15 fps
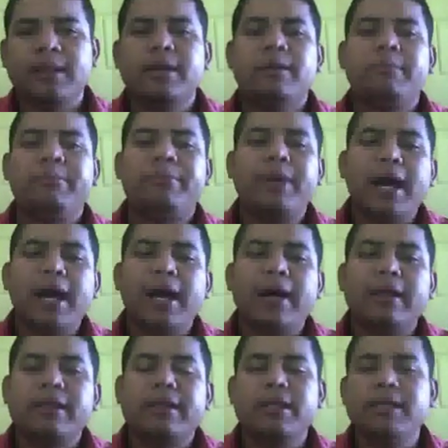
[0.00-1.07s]
Brad
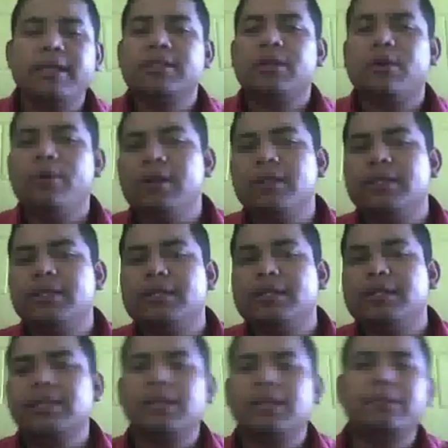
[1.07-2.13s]
is older
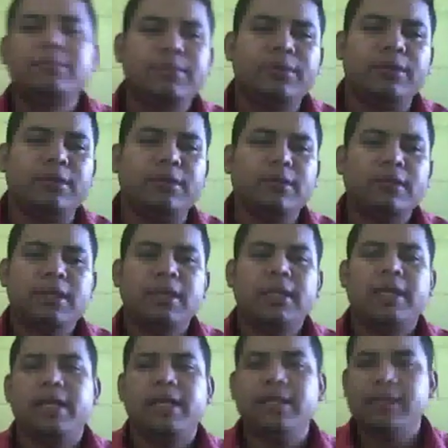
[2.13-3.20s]
than Paul.
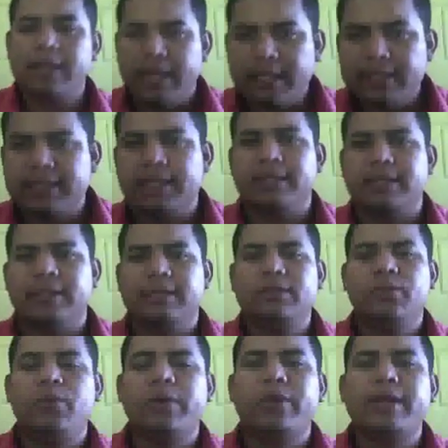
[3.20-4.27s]
In the next sentence, we're
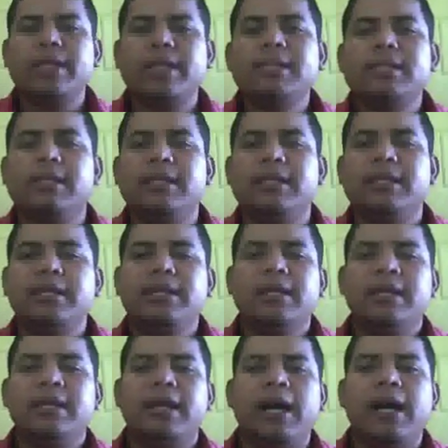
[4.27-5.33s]
going to see
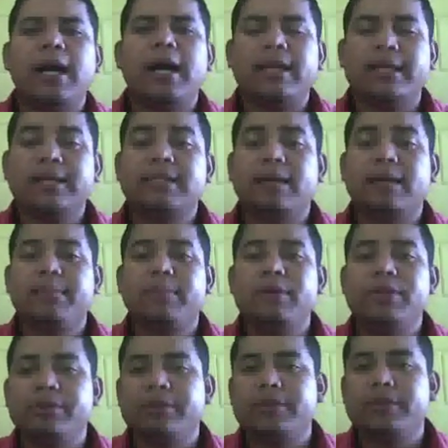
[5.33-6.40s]
an example
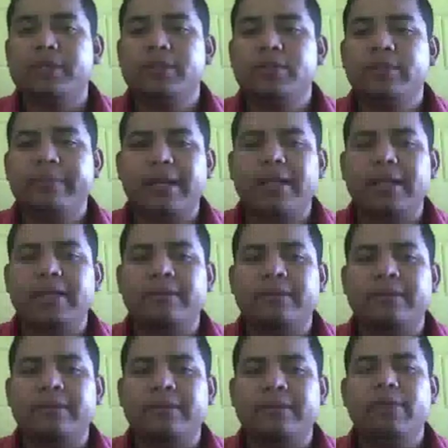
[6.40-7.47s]
using superlatives, and
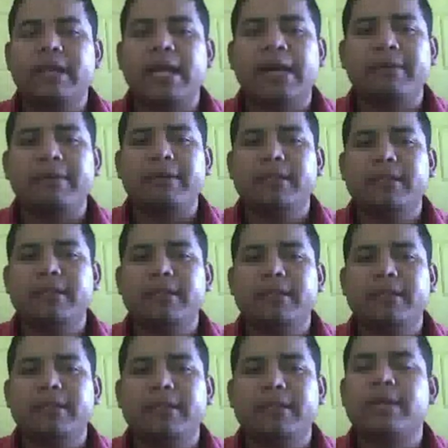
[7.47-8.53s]
we have, in this case,
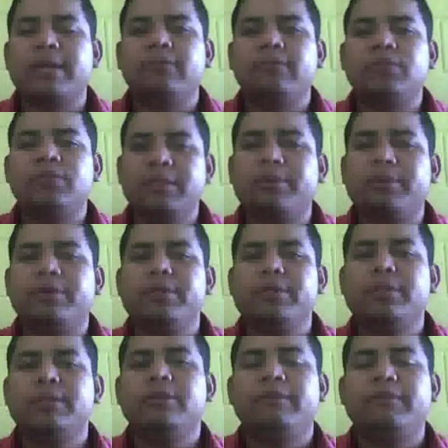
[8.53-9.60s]
we have three boys
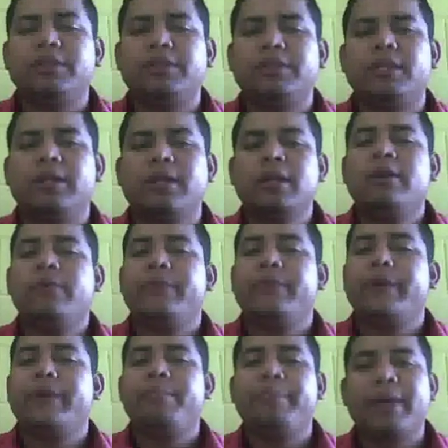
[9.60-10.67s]
over there. We have
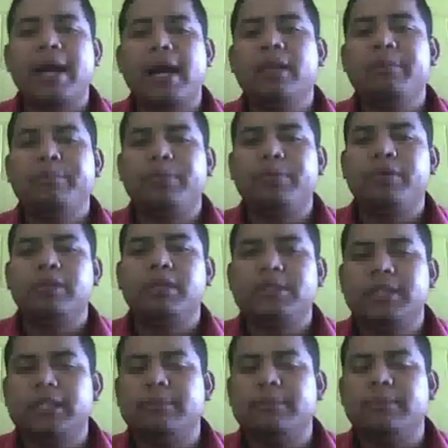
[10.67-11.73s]
Brad, Paul, and
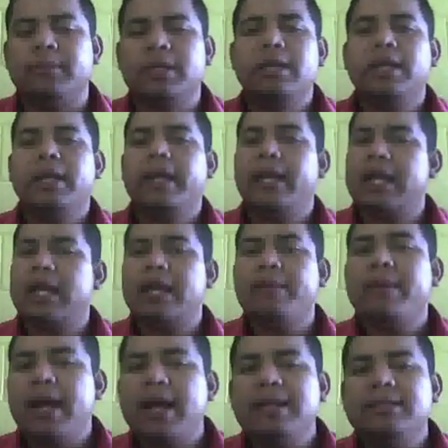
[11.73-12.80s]
Tim, and I am
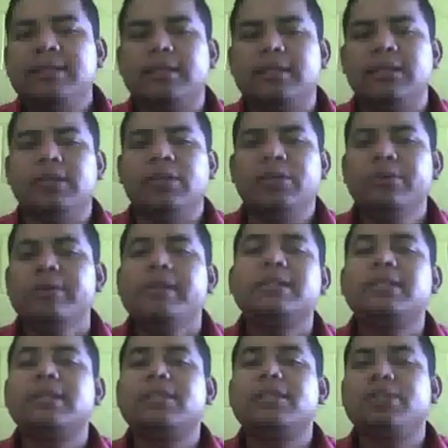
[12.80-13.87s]
asking who is the
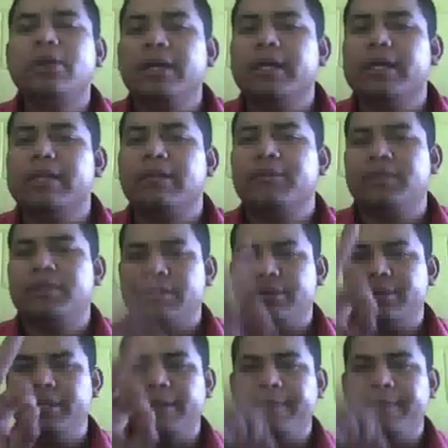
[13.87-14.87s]
youngest of the three.